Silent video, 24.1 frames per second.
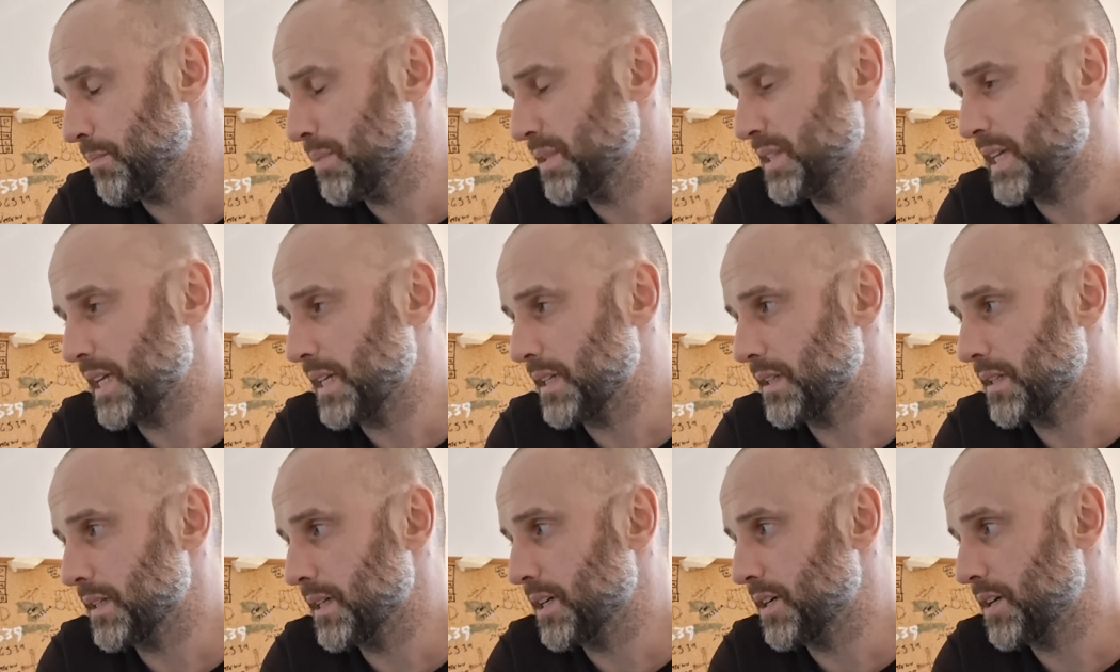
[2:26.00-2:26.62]

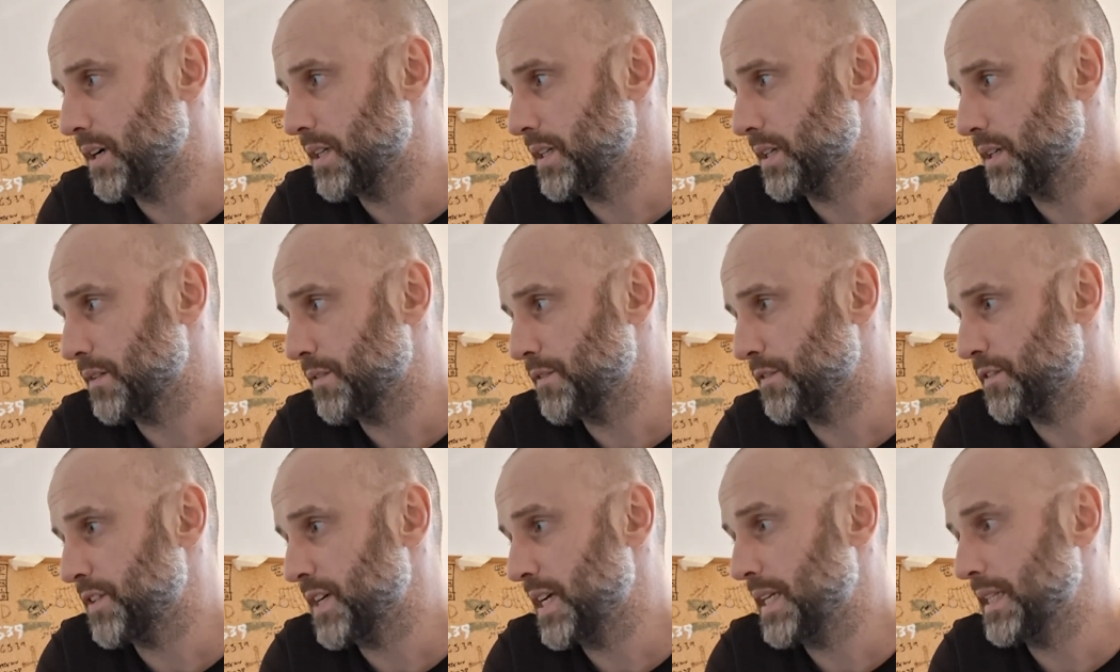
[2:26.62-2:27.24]
potentially increases
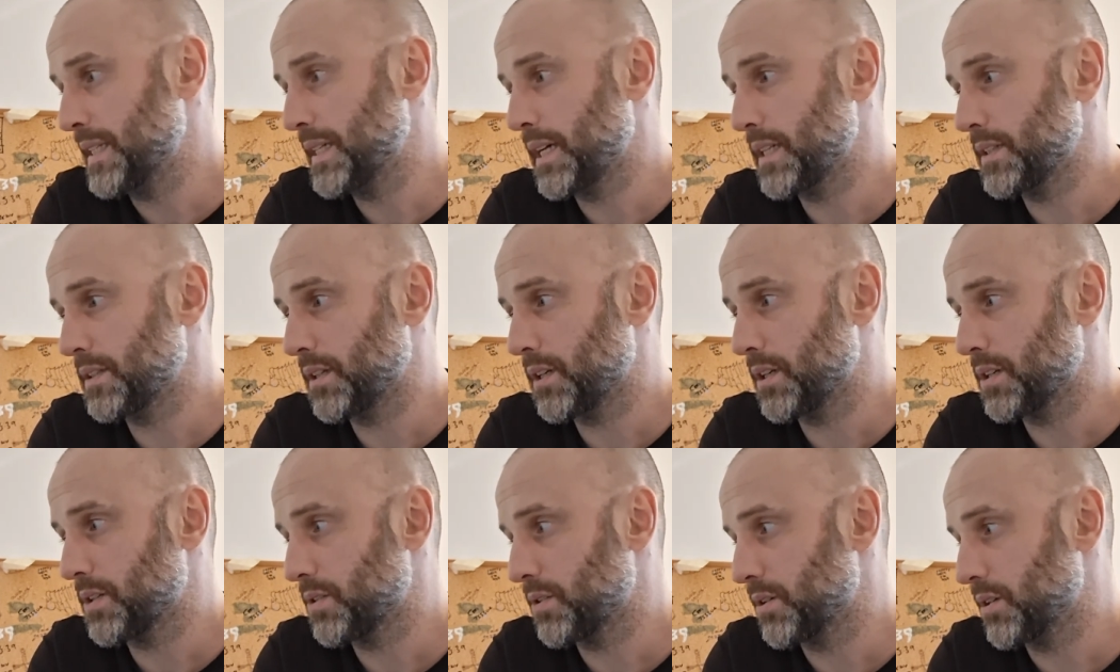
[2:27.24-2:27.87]
free
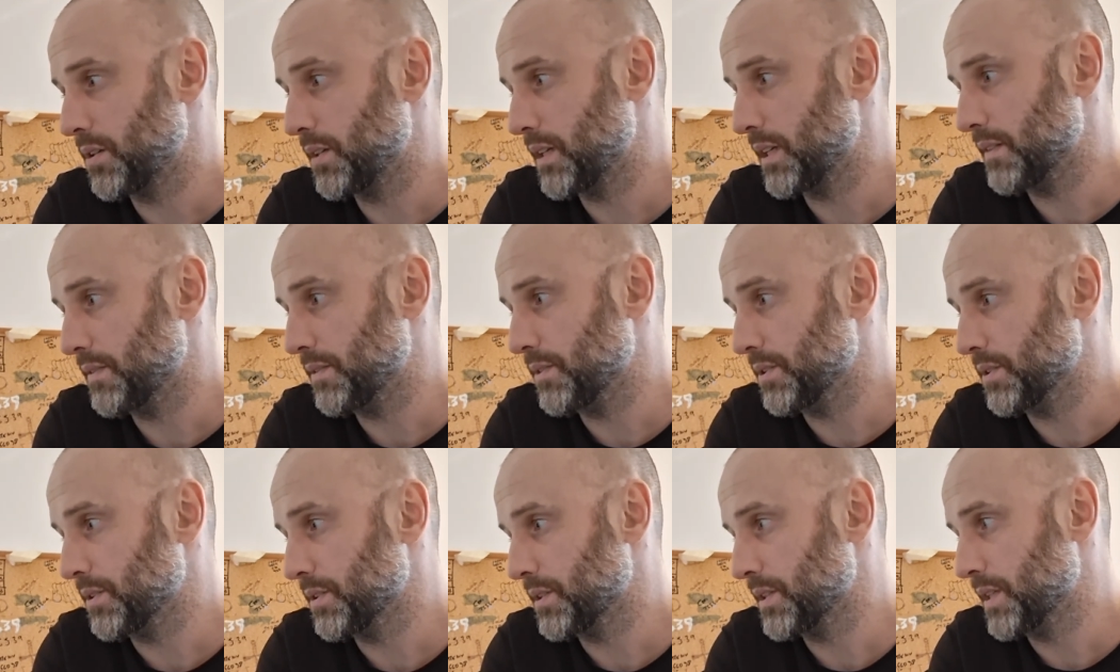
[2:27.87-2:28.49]
testosterone
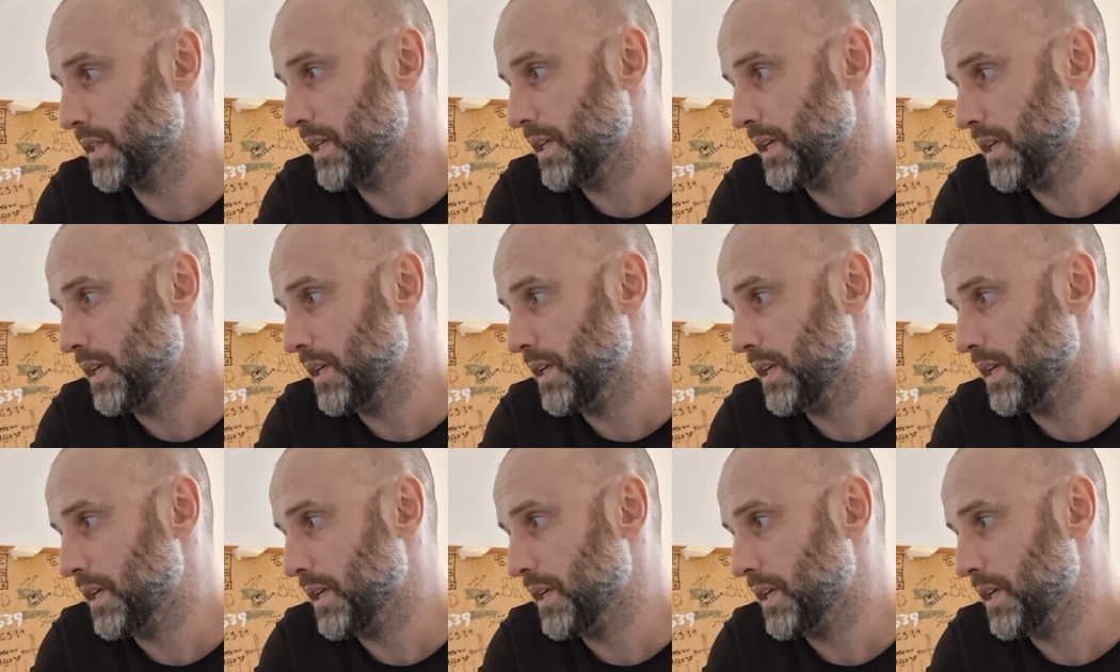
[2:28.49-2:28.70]
levels.